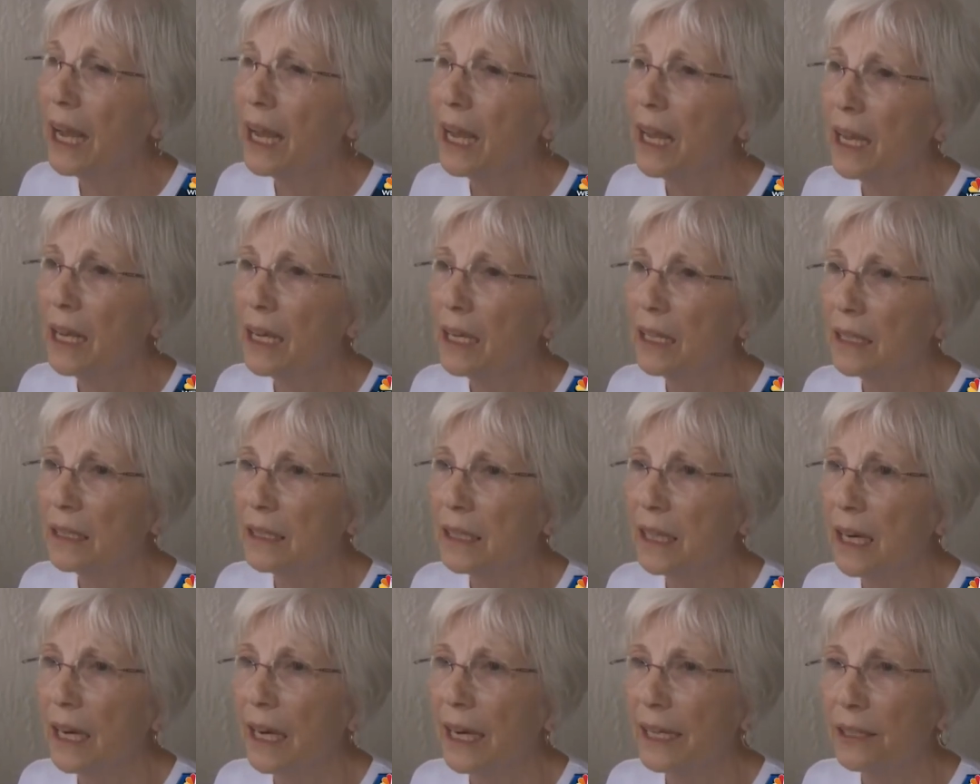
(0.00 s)

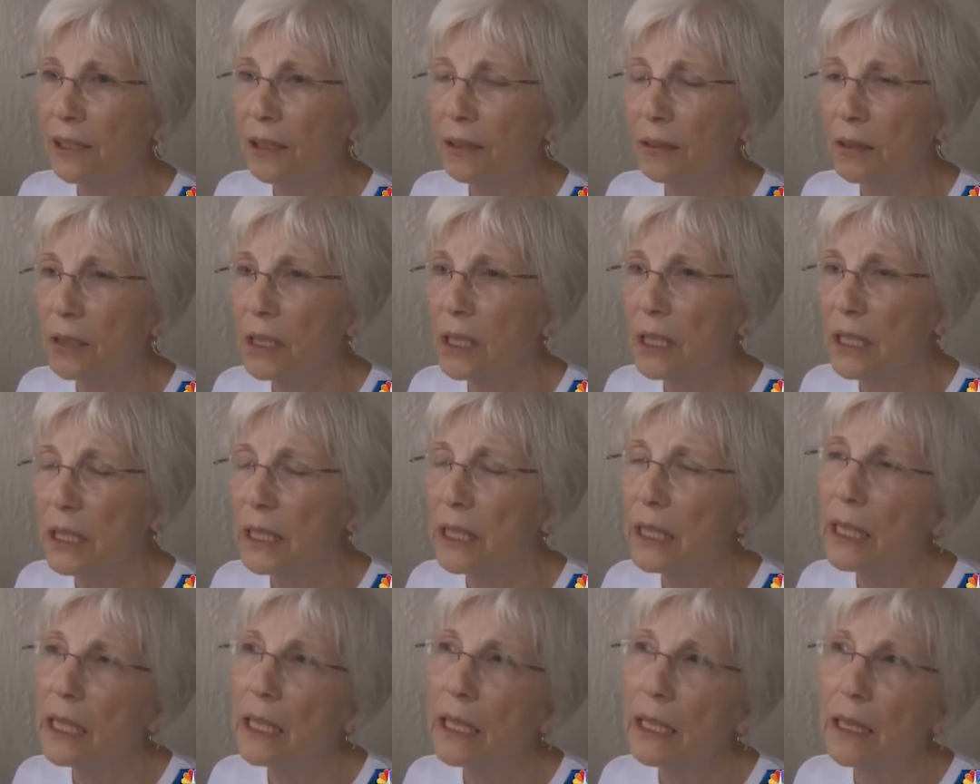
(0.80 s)
and I don't
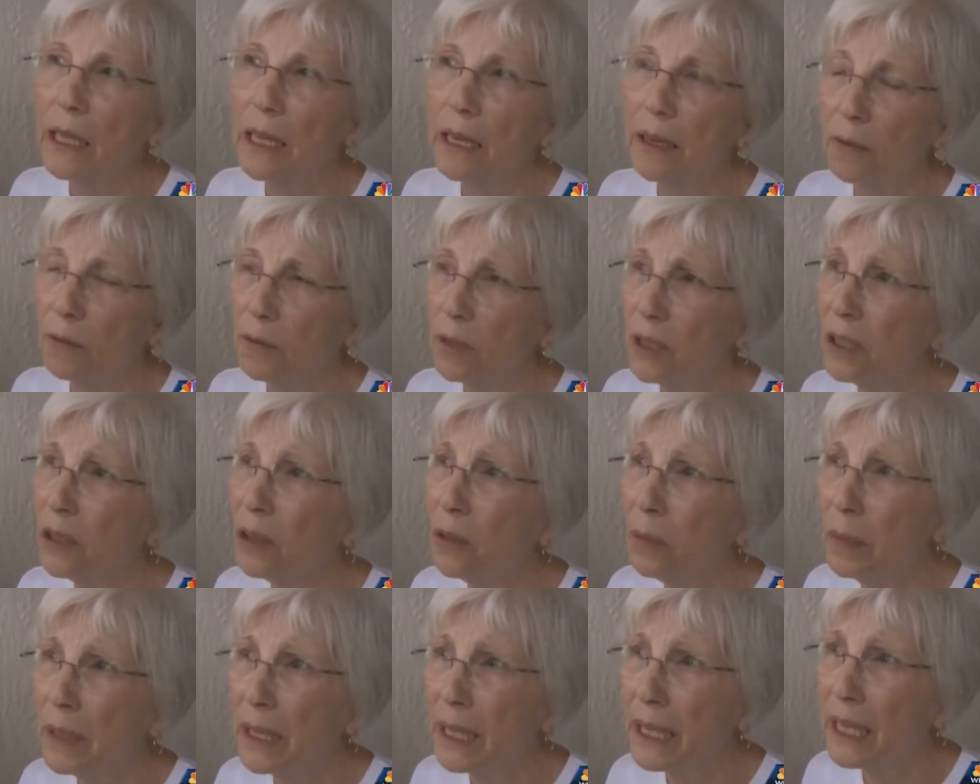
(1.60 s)
see that it
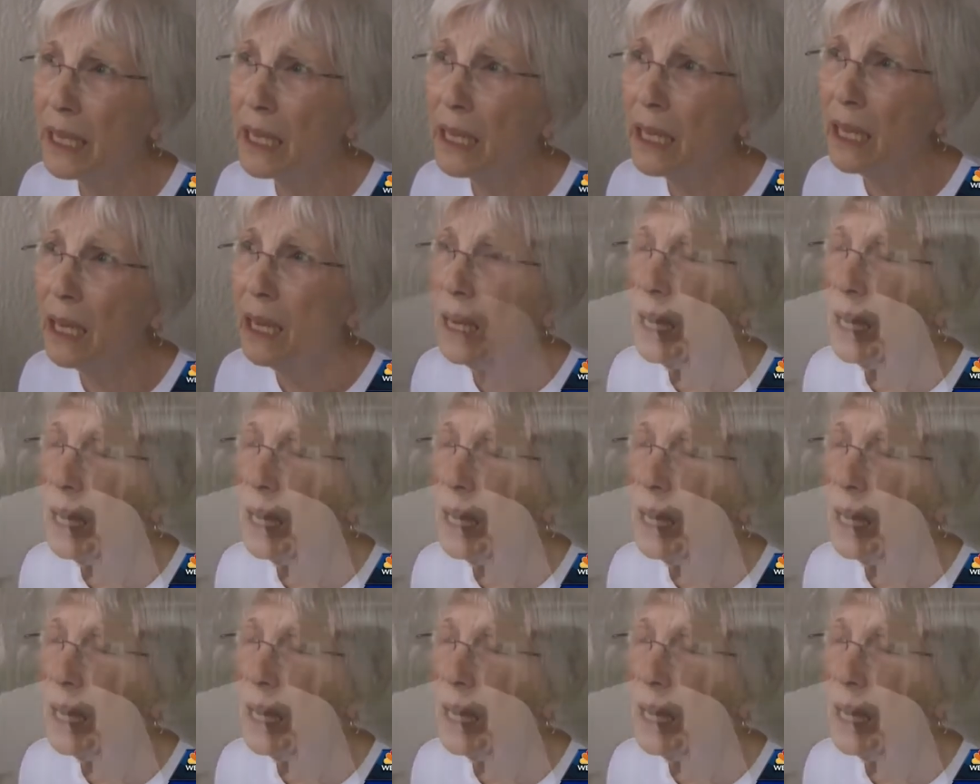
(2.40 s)
will be.